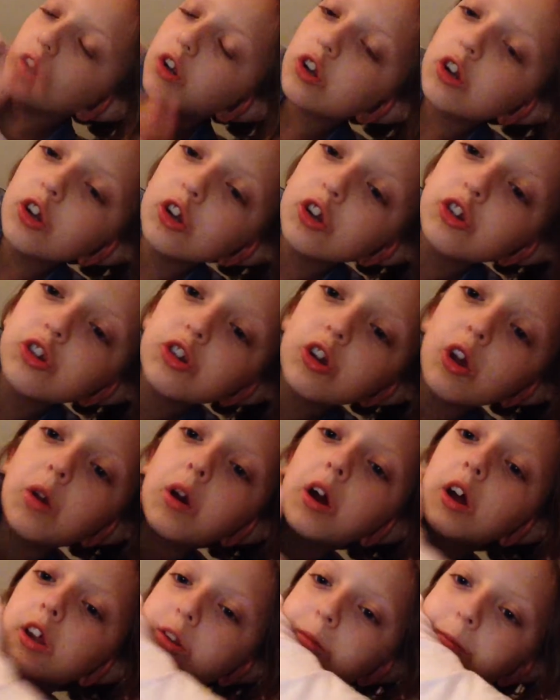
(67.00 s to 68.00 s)
to show
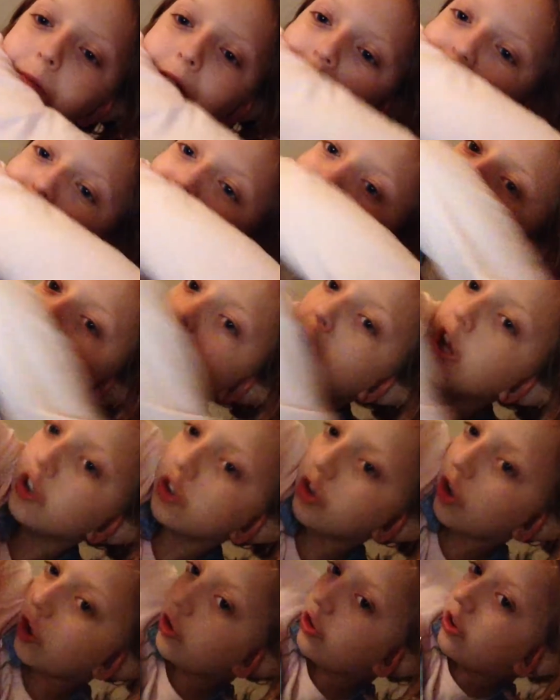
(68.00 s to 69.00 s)
her some pictures.
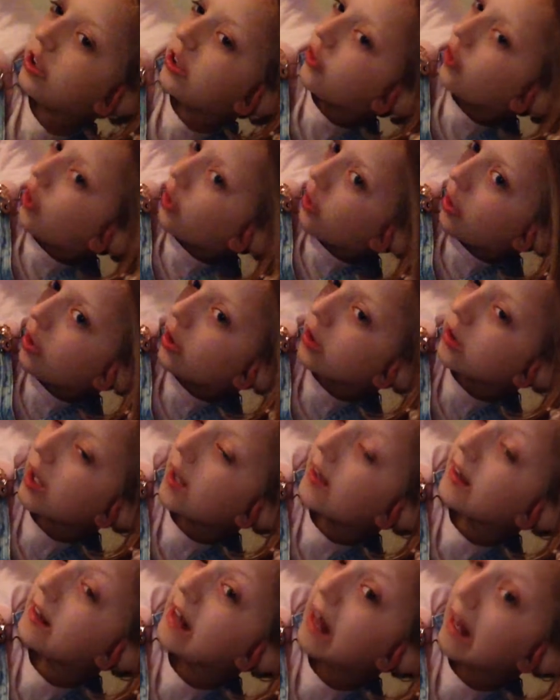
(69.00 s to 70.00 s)
So she showed us,
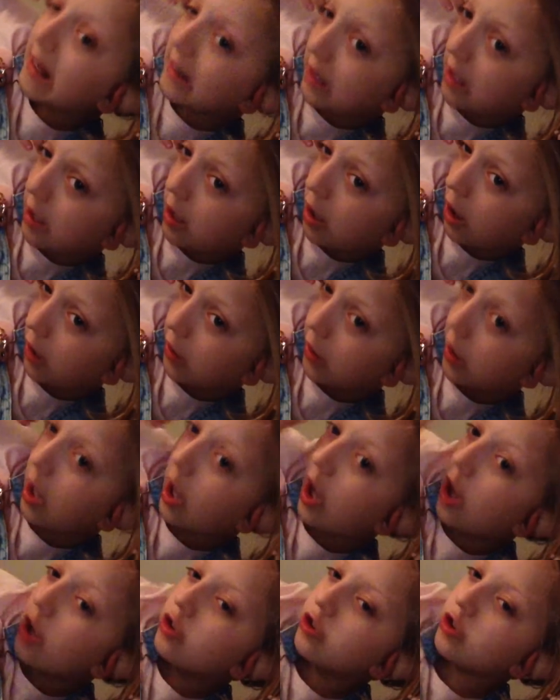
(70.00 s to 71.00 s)
they landed last night,
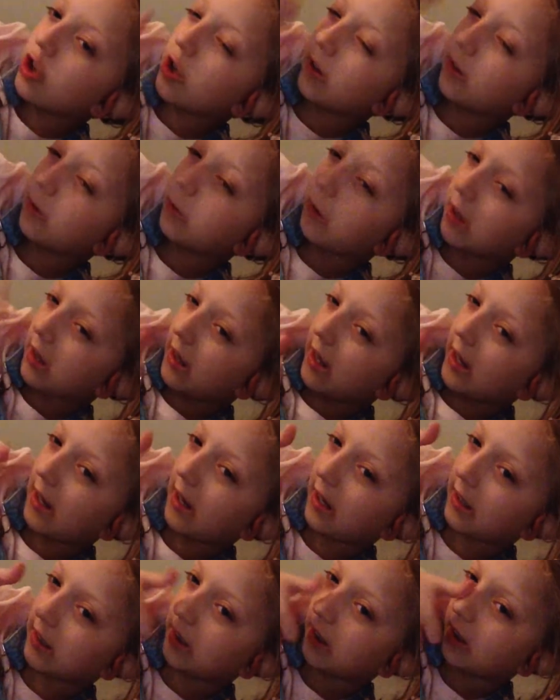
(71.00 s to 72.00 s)
showed us when they
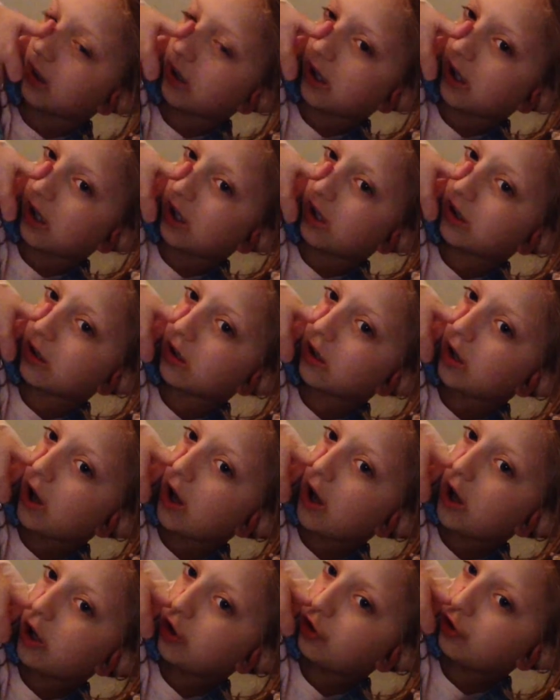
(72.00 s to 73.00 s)
landed.
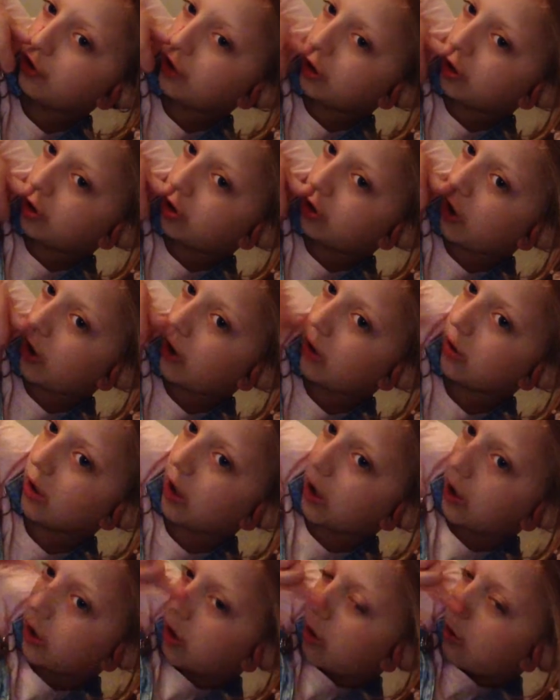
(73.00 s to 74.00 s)
She showed
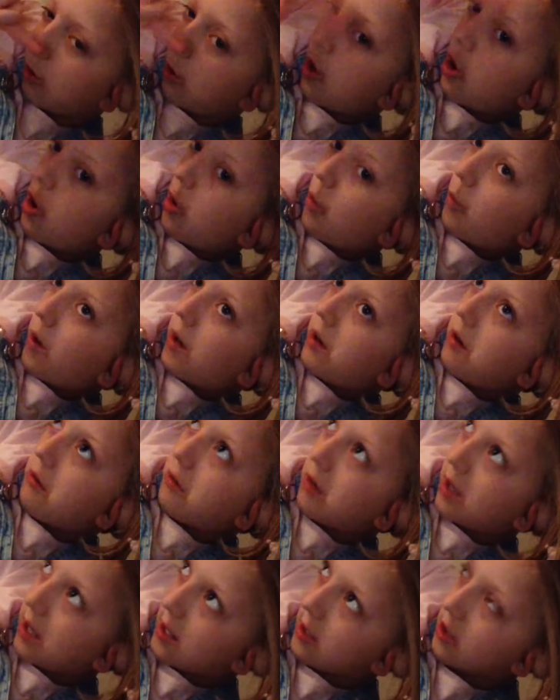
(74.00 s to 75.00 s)
us when they
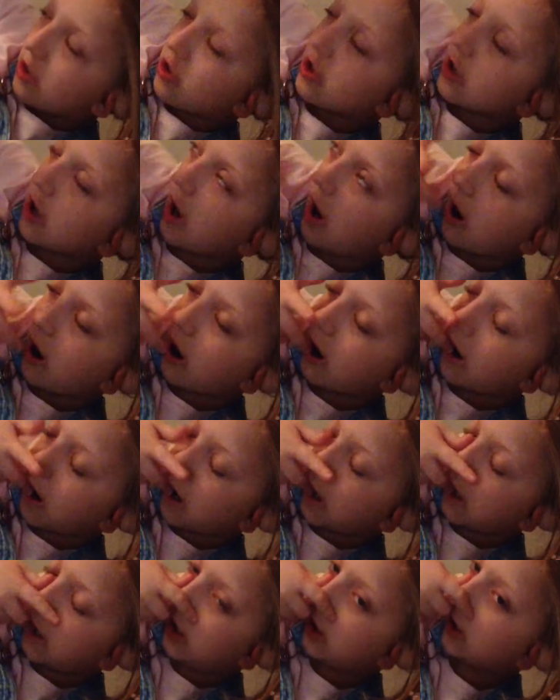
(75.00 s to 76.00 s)
were in the
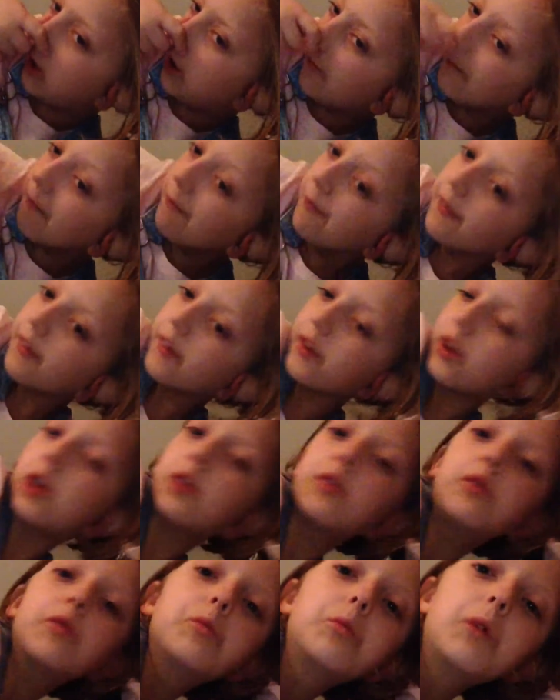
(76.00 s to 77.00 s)
sky,
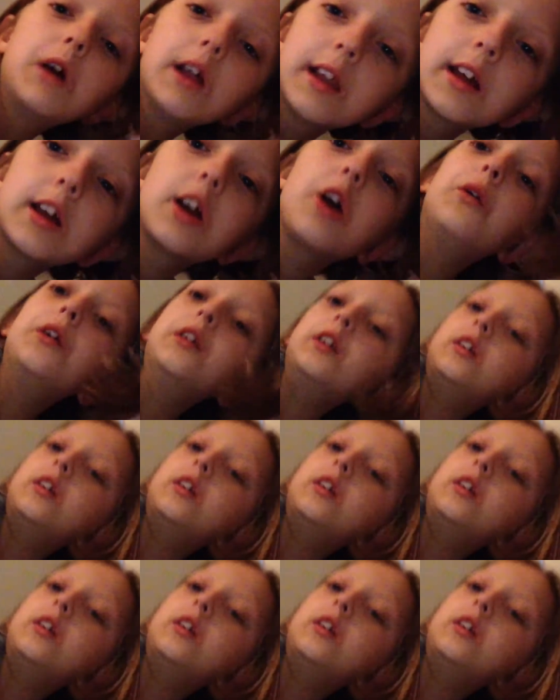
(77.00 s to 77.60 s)
and where they're going,